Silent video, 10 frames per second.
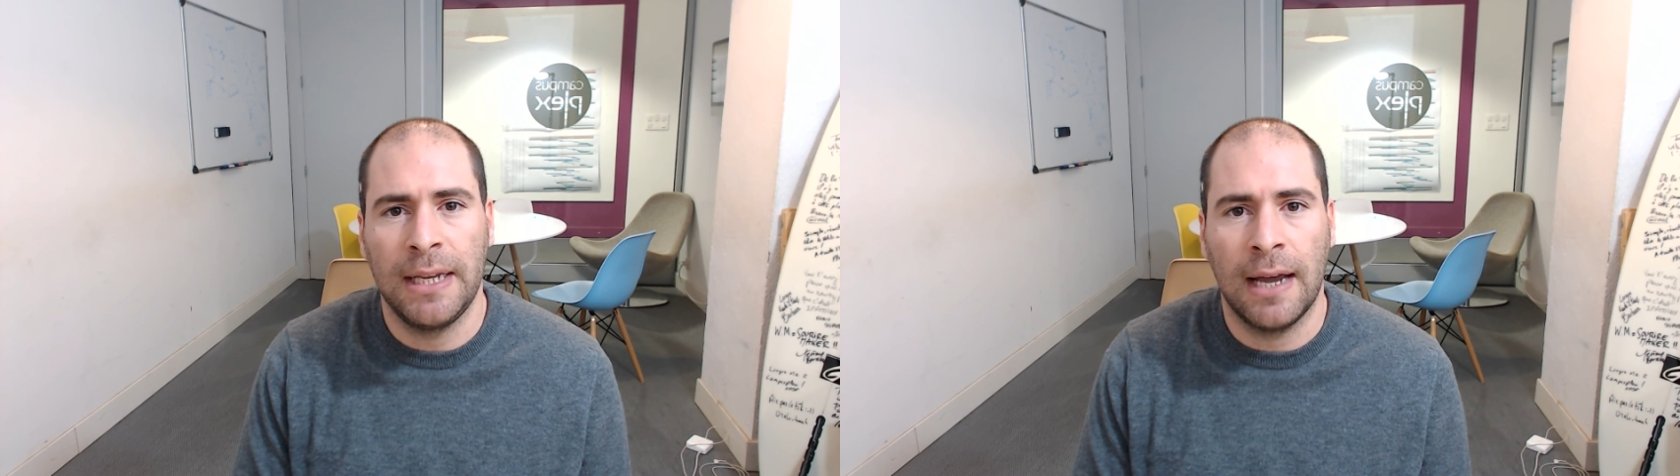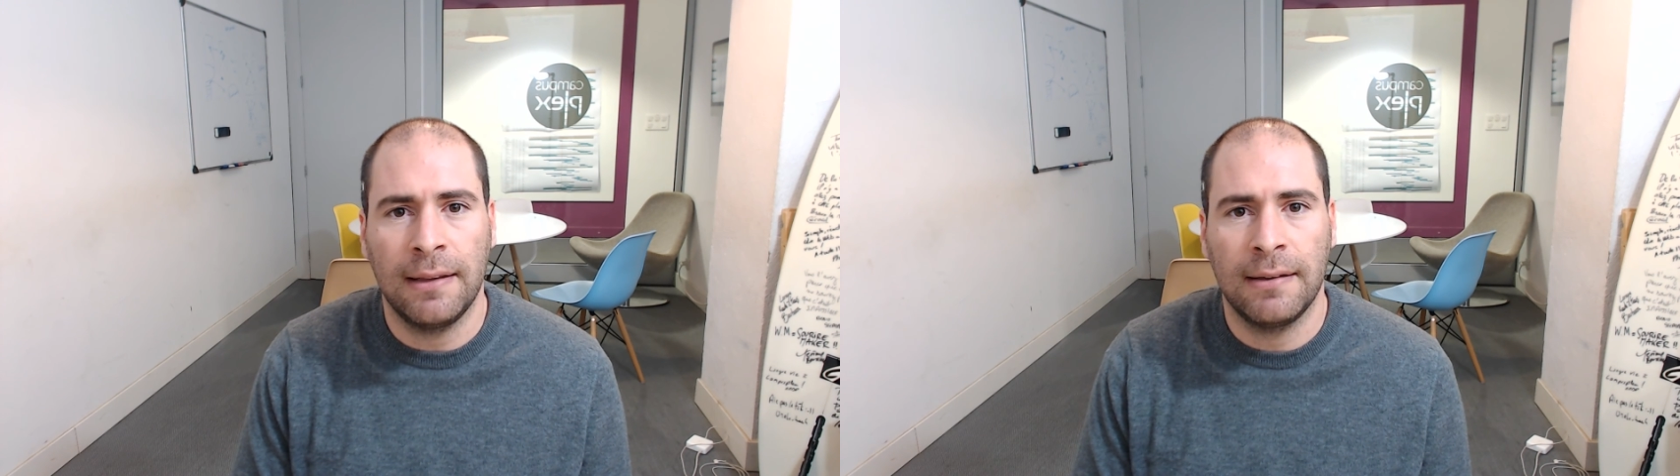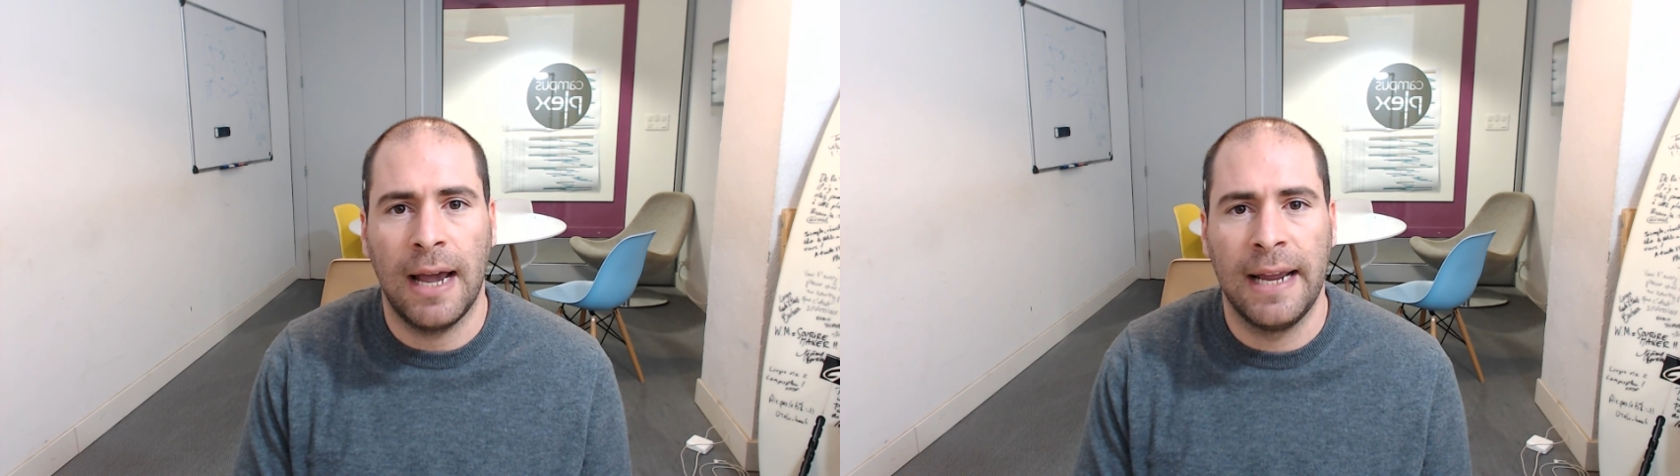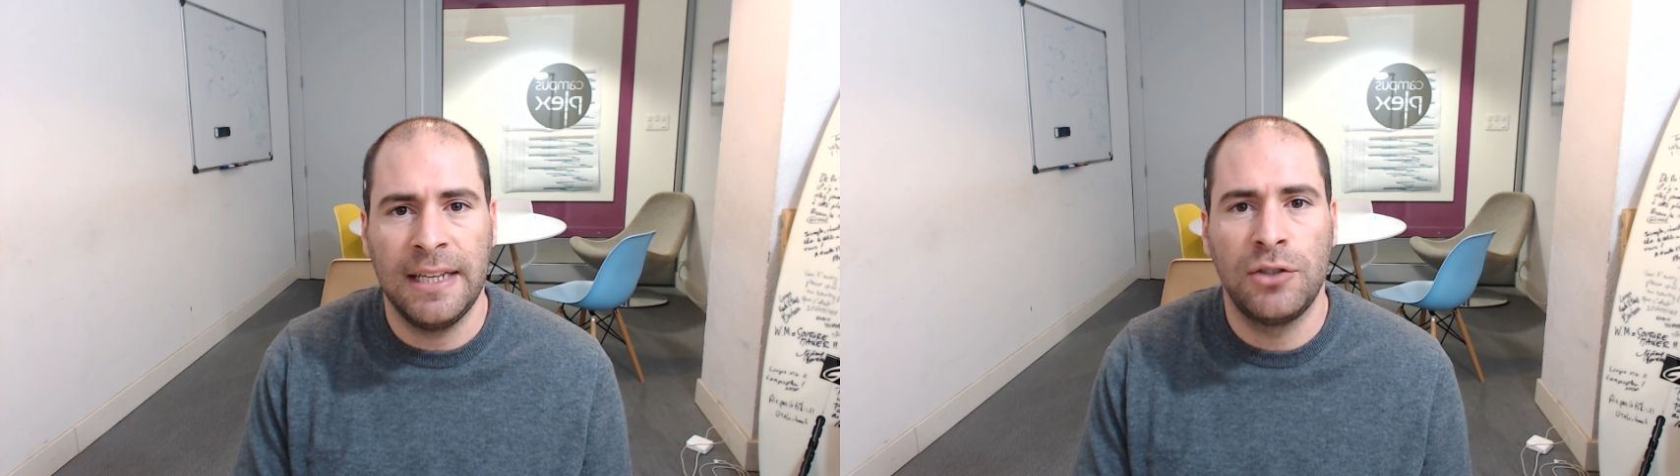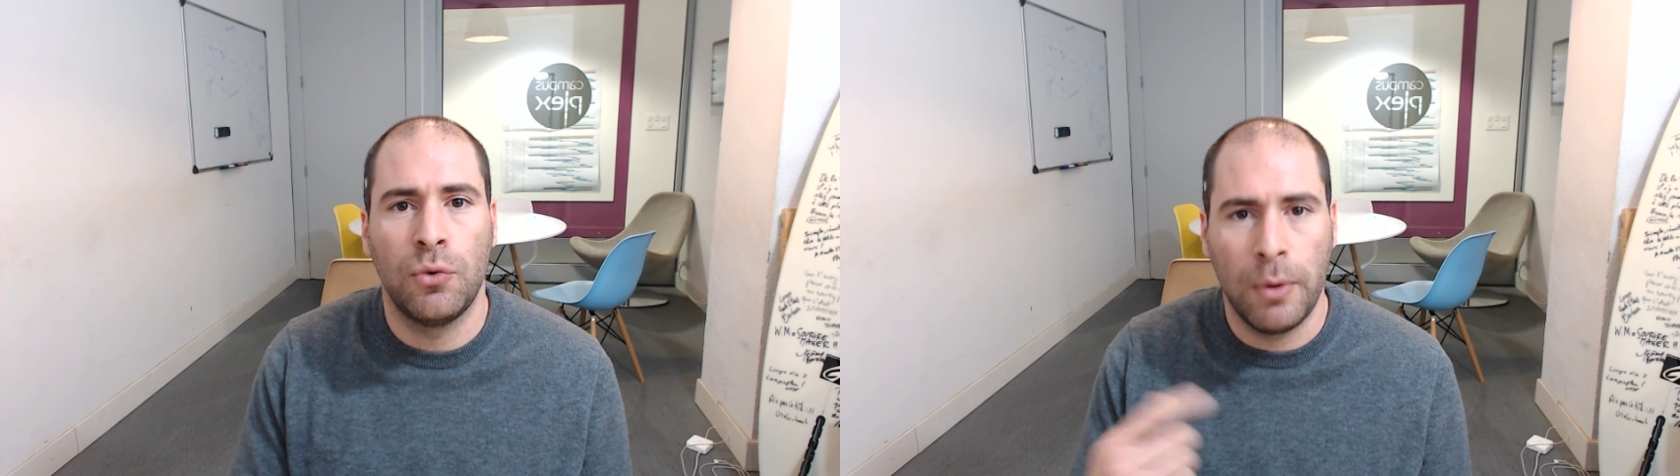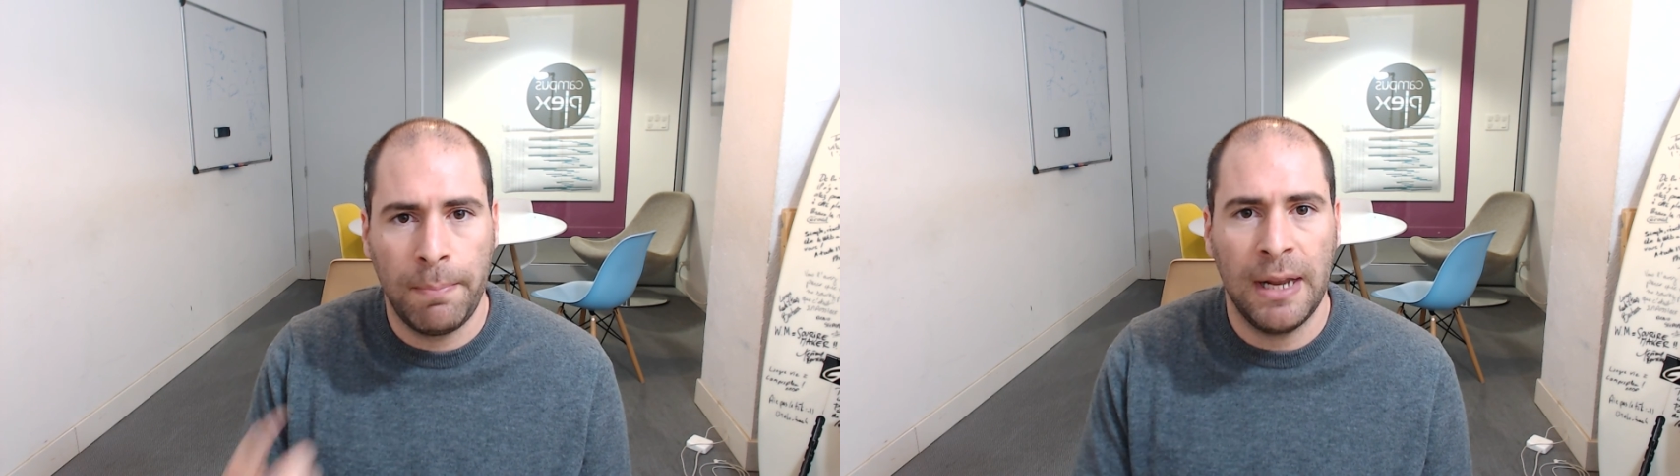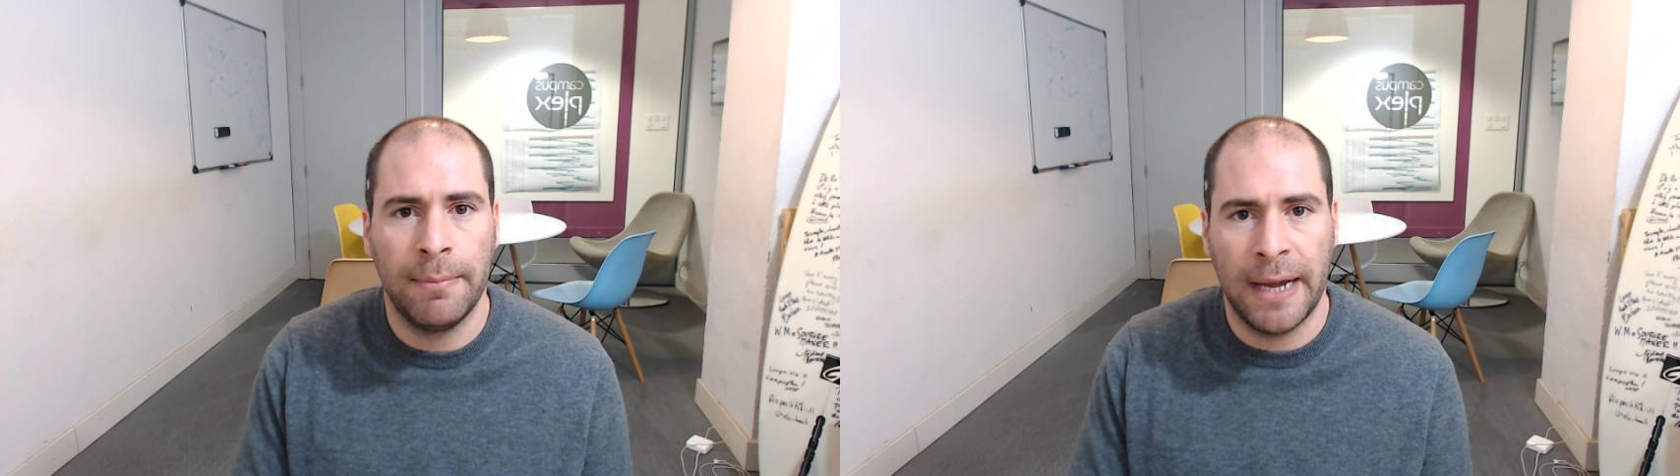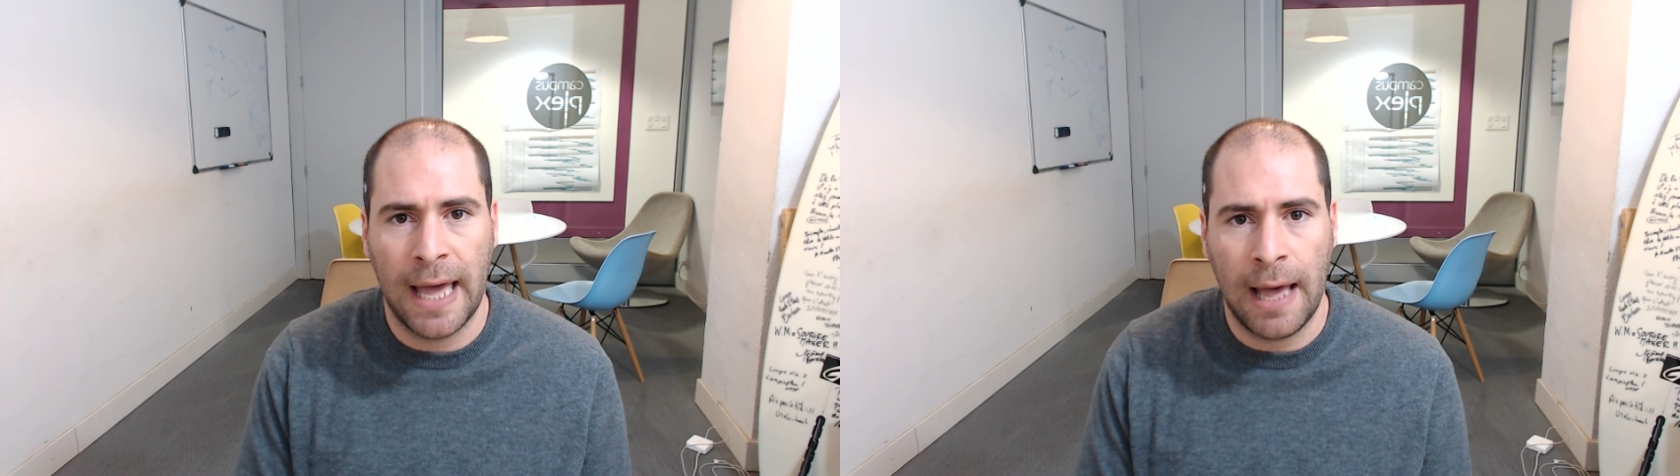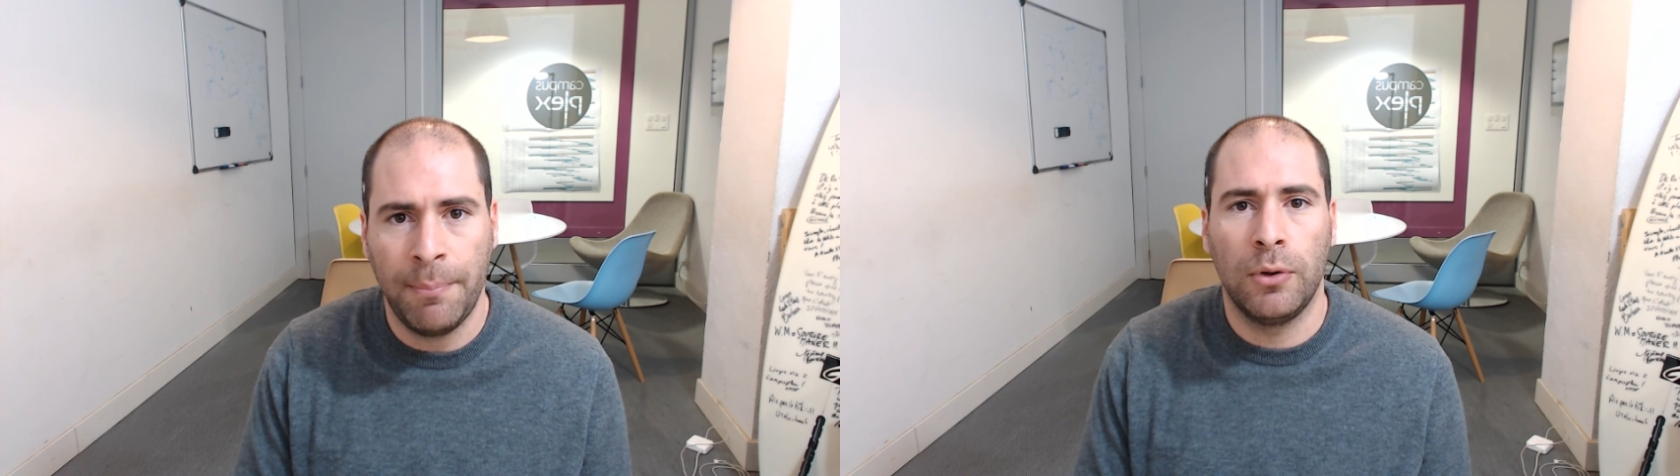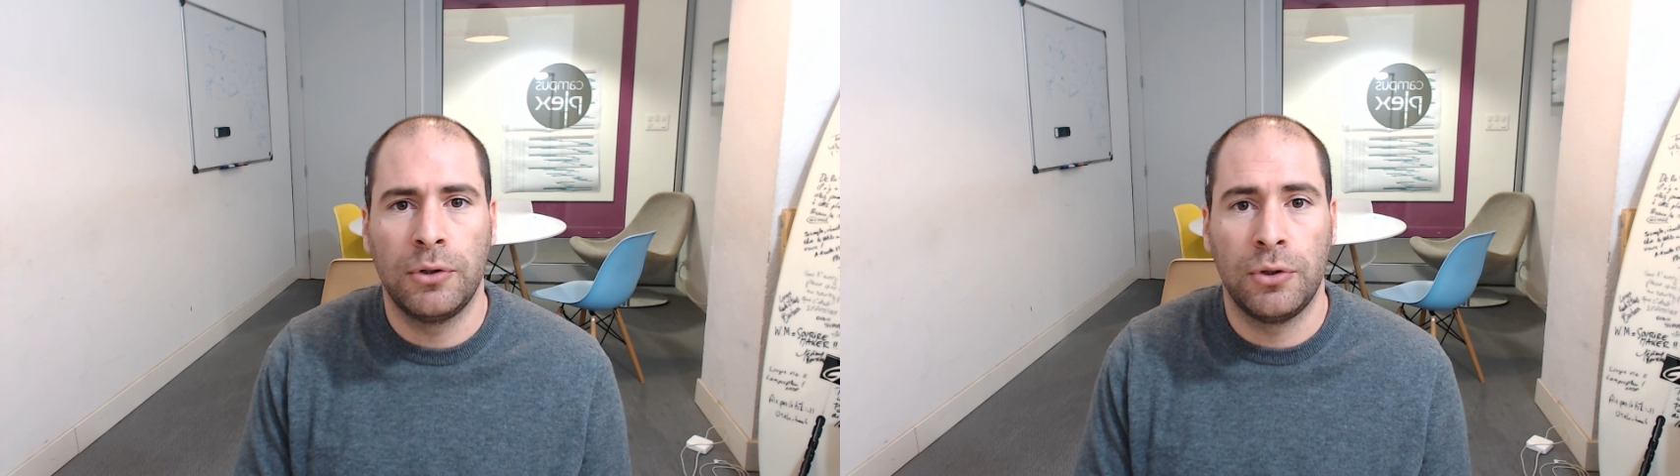that I need to rebuild my
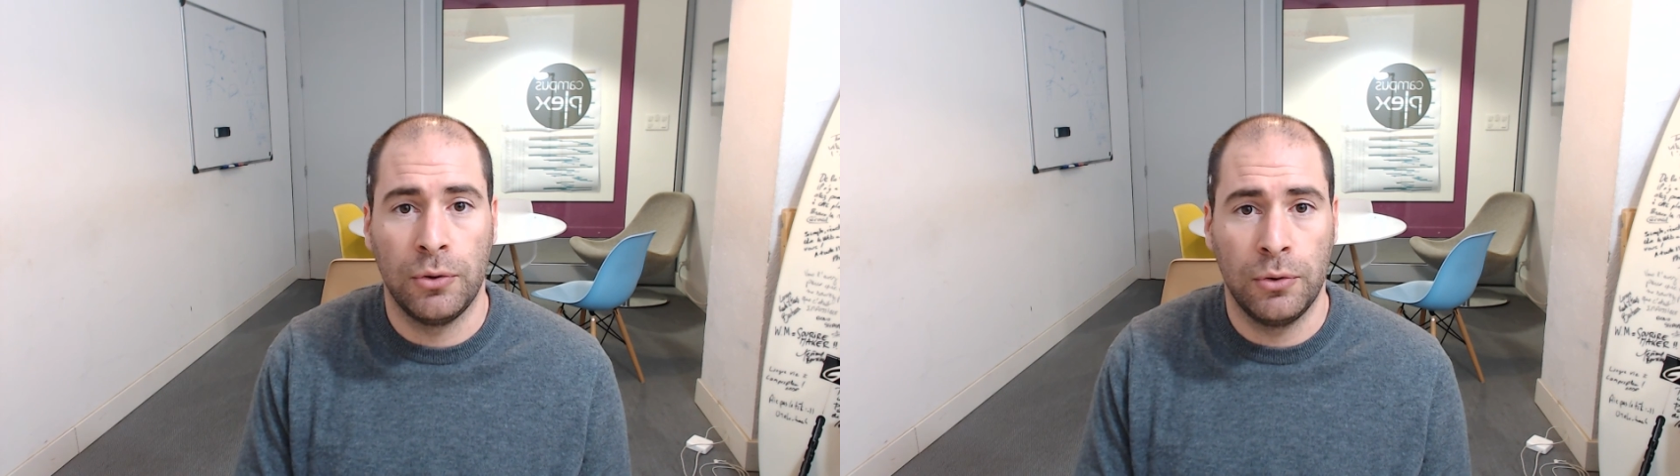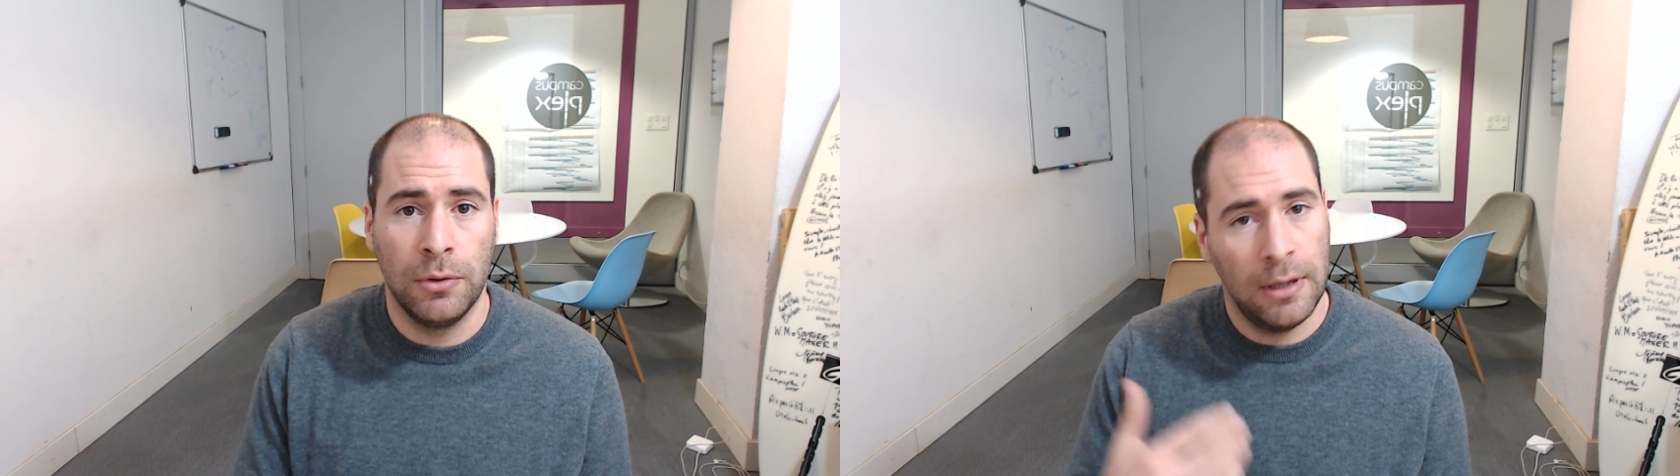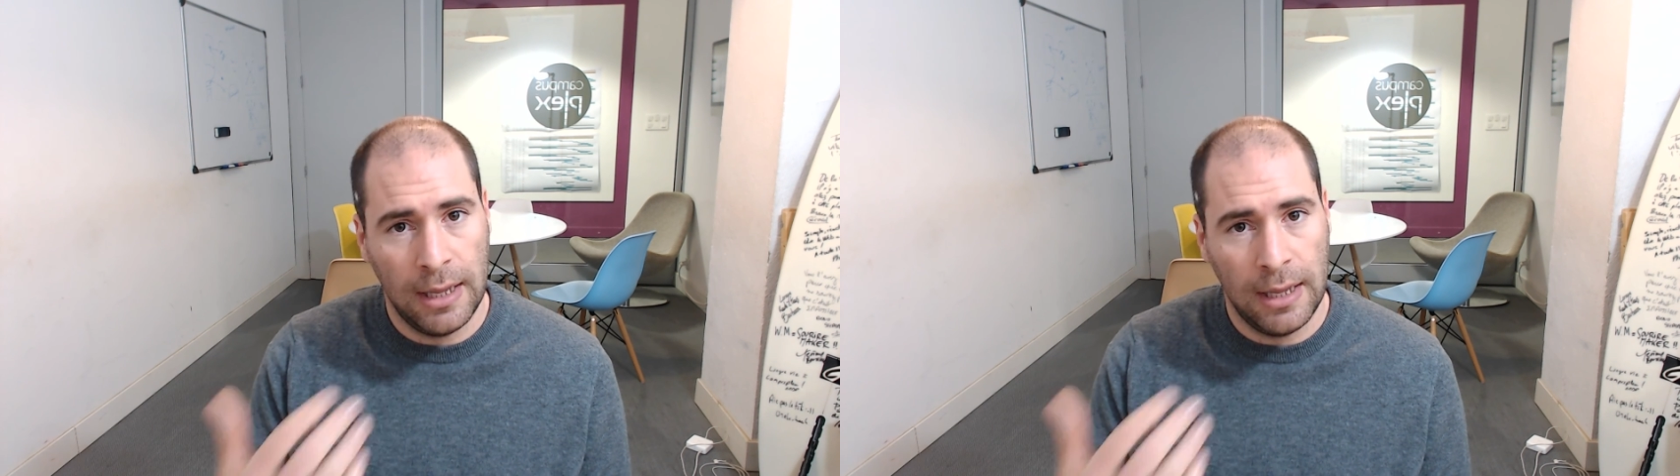app to